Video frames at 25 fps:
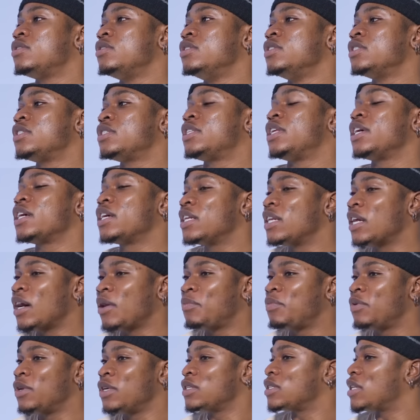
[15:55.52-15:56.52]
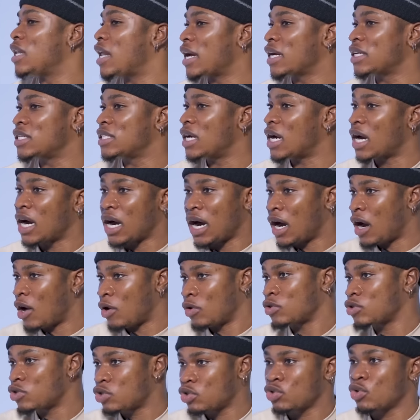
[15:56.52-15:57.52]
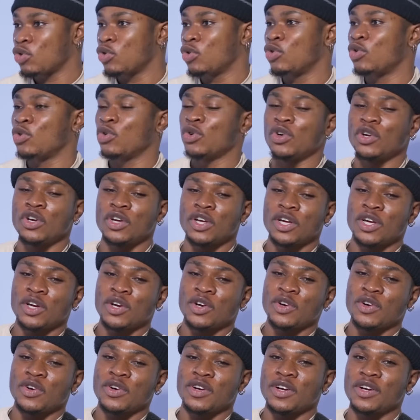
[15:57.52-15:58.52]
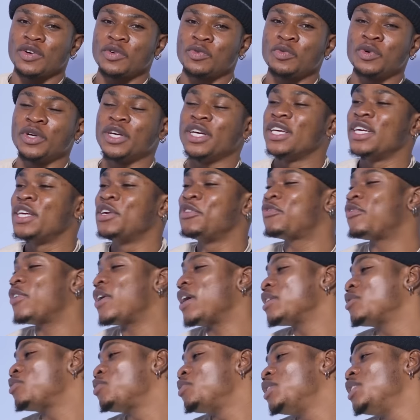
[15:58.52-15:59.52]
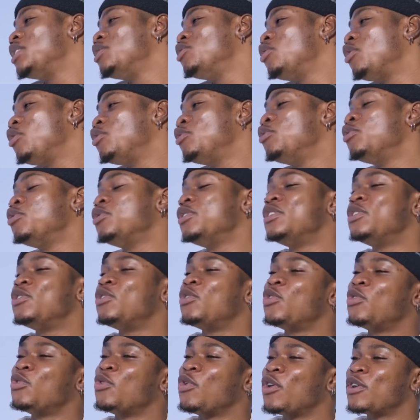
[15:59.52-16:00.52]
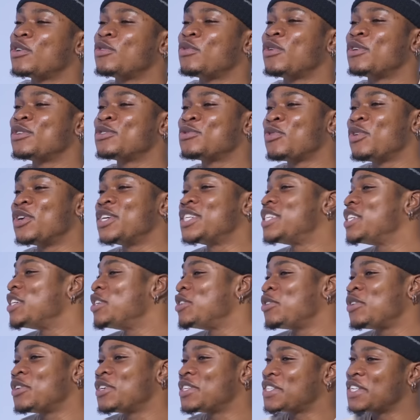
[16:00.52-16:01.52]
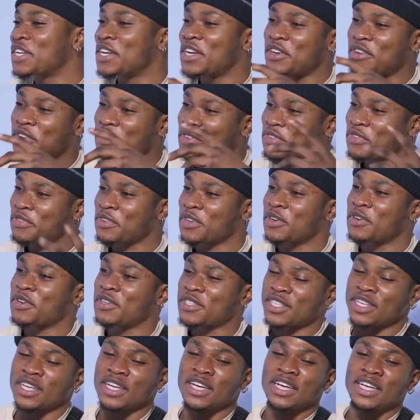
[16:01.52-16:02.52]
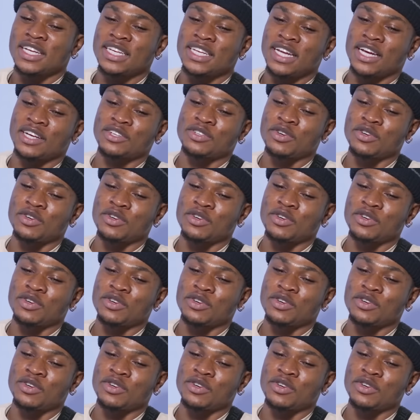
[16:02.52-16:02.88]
is taking that place like their house. So, in fact, we did not know the whole world was watching us because there are